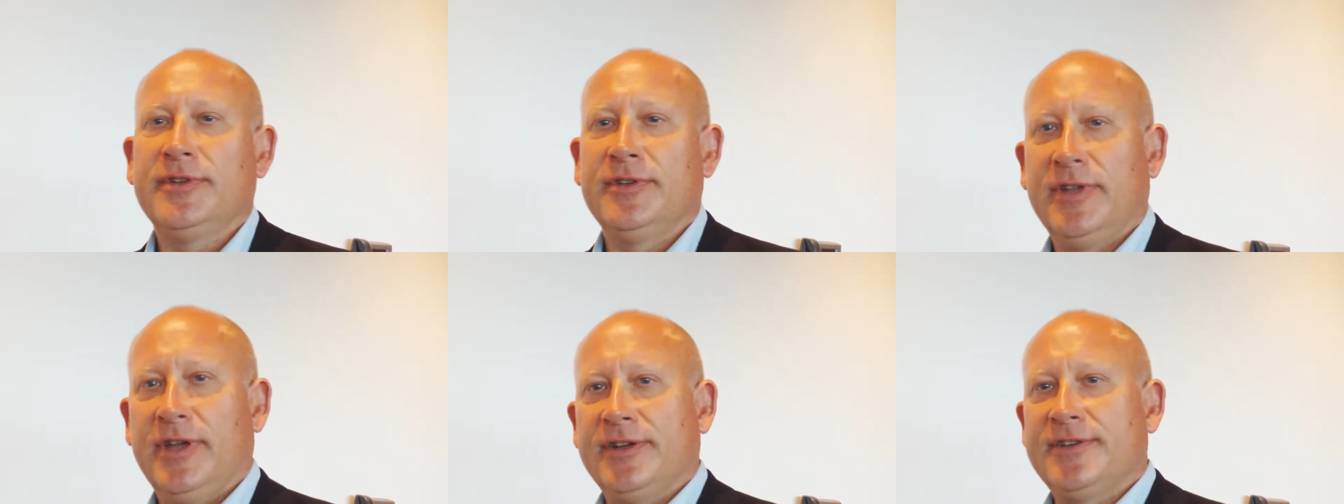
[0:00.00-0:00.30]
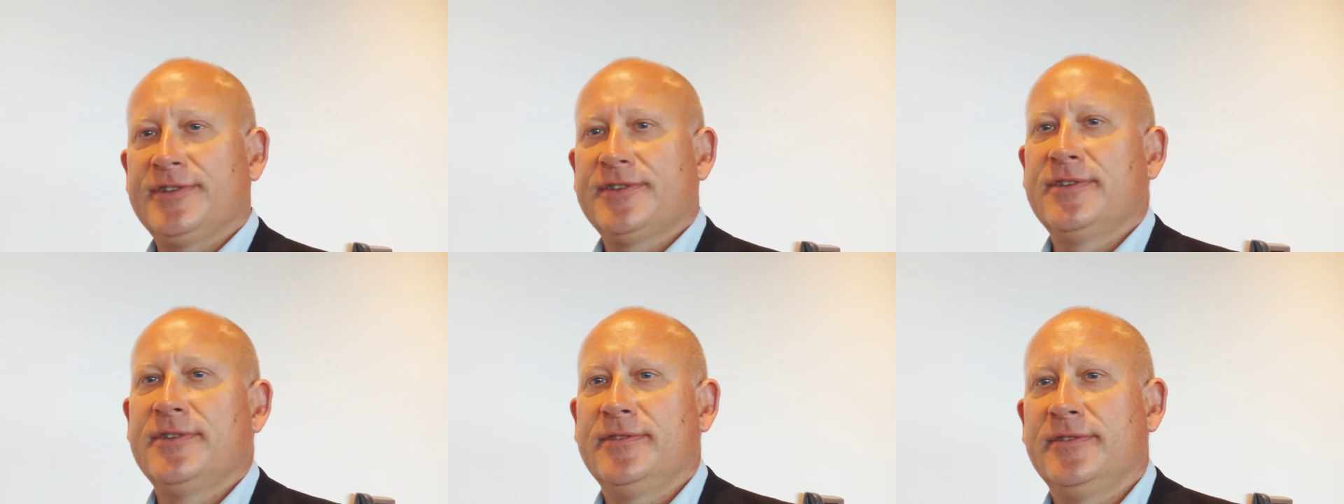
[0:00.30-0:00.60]
That's,
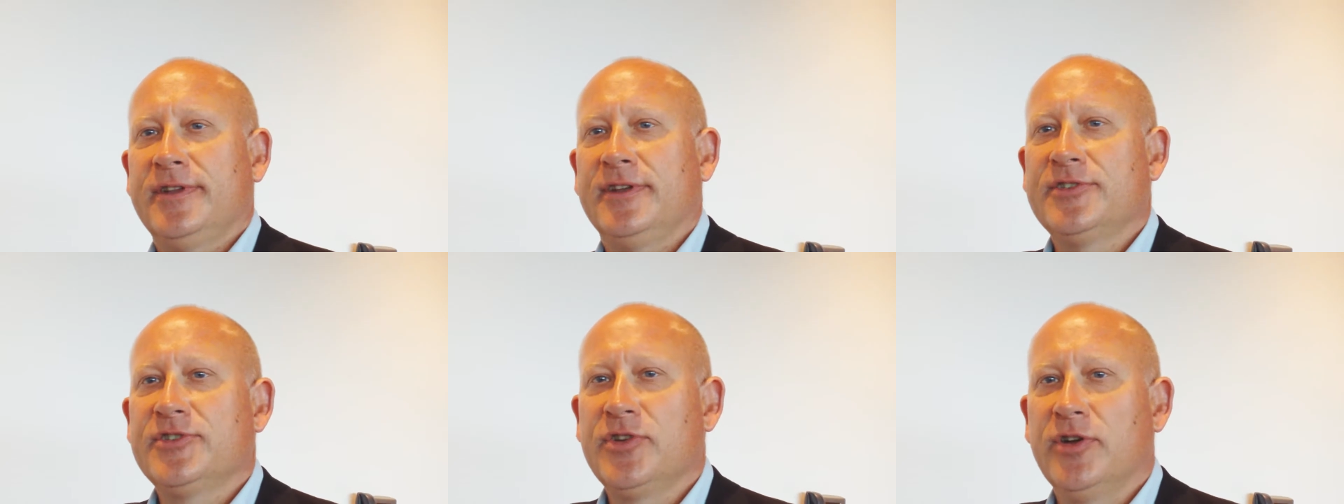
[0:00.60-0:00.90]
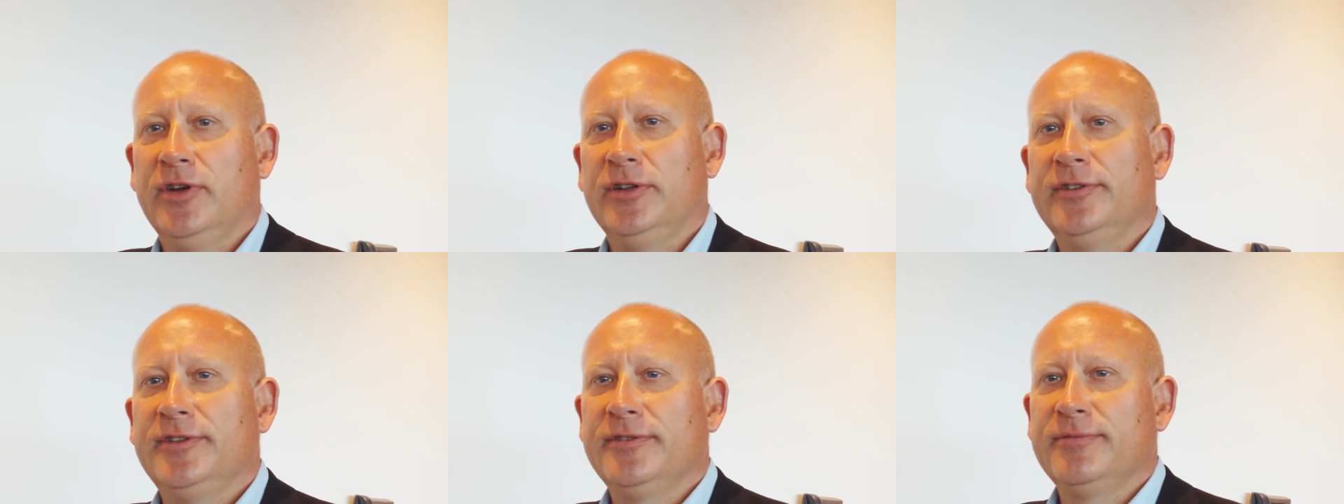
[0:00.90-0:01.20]
okay. That's
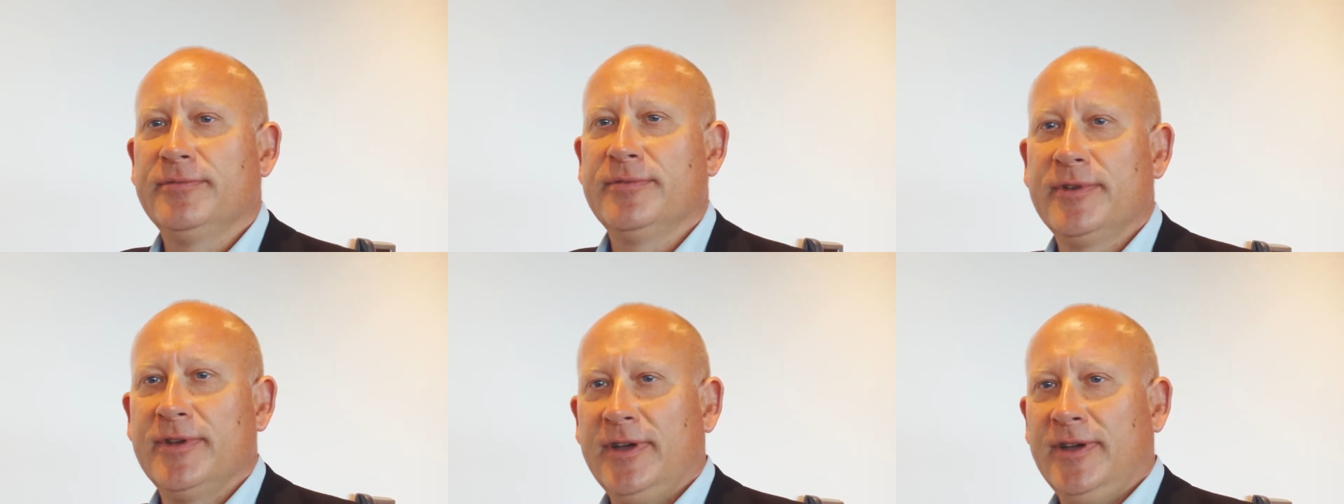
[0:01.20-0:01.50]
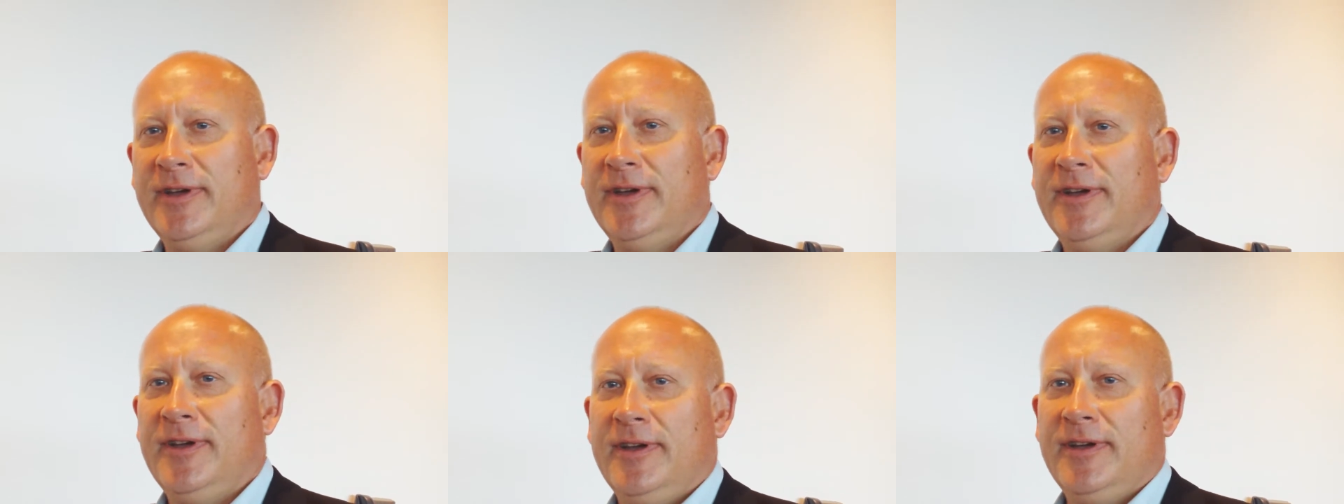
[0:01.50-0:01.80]
good. That's
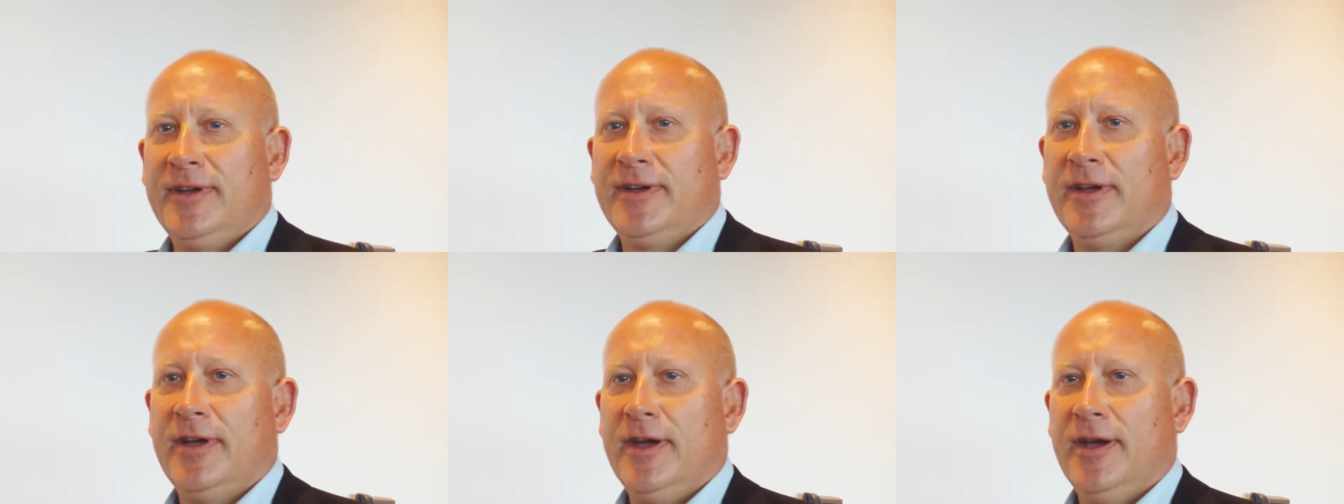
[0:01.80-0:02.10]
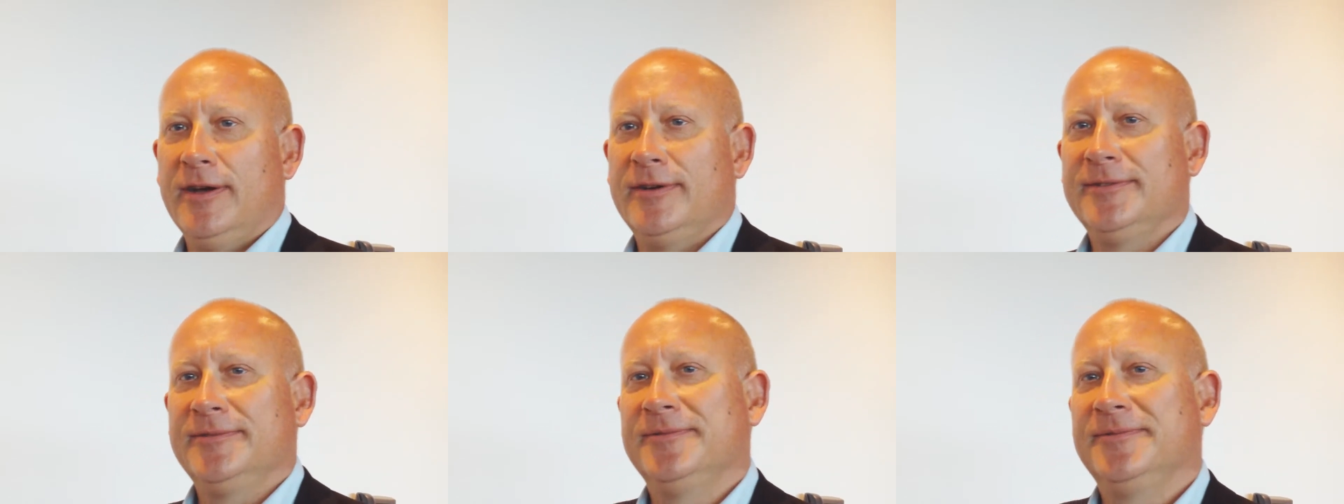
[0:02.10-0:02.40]
a good app.
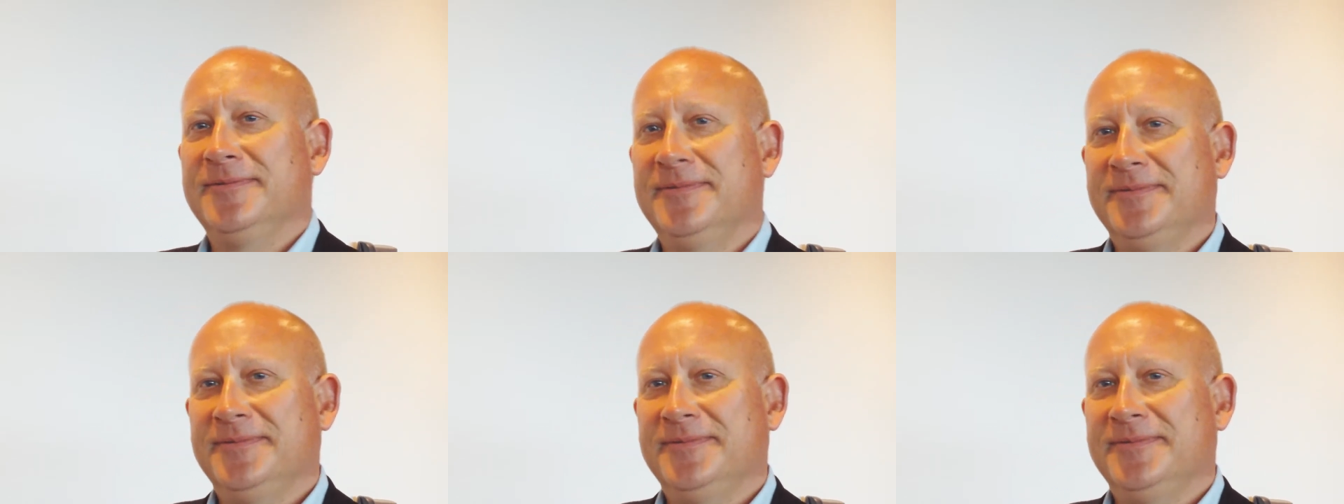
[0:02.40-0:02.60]
Yeah.